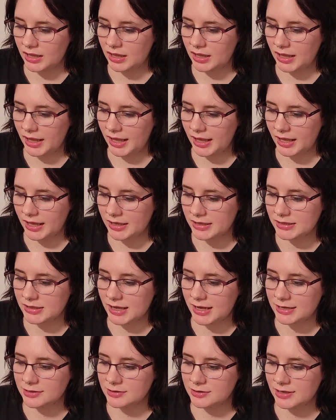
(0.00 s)
and
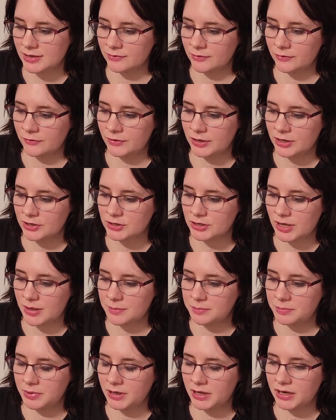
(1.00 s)
I just never finished it.
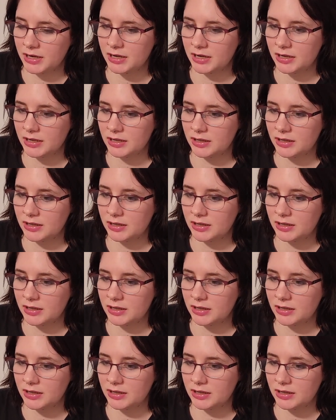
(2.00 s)
But